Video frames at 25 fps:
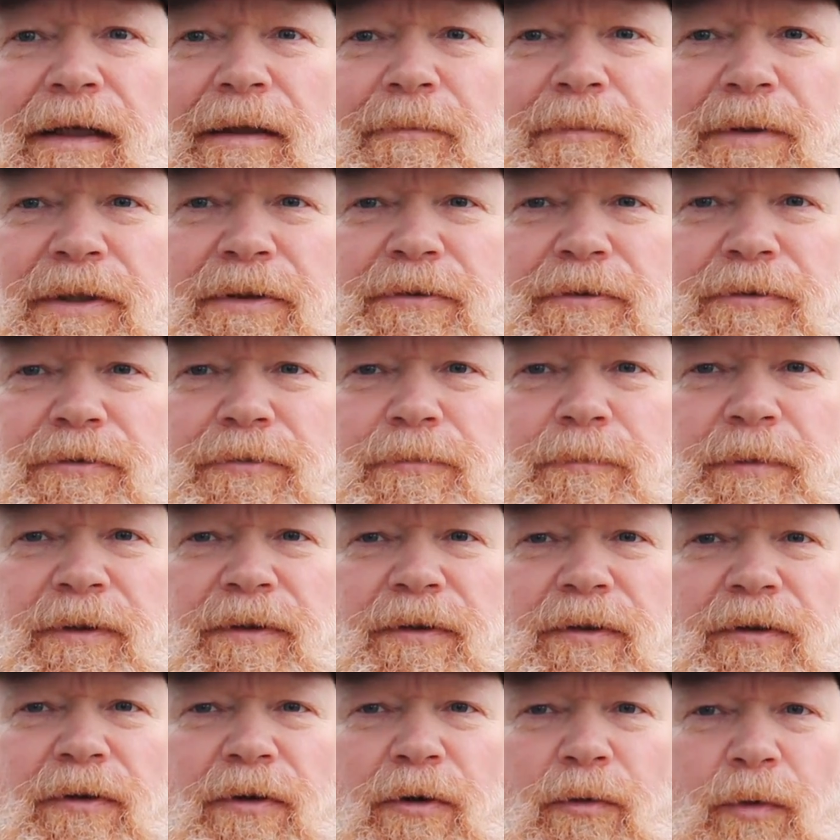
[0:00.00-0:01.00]
I've been using
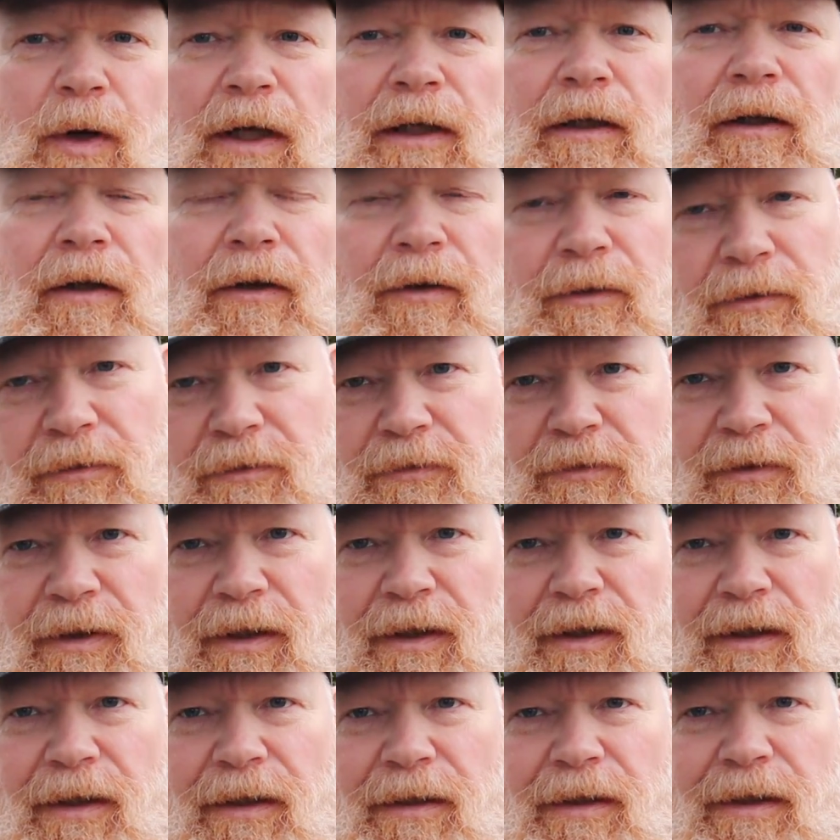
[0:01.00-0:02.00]
it quite a lot,
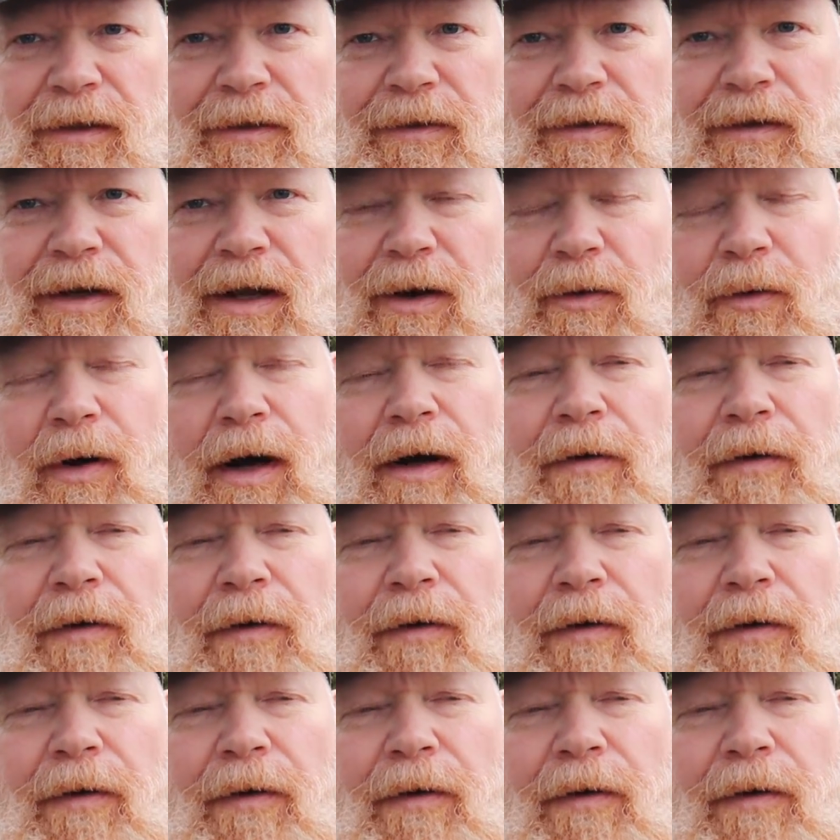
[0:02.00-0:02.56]
and now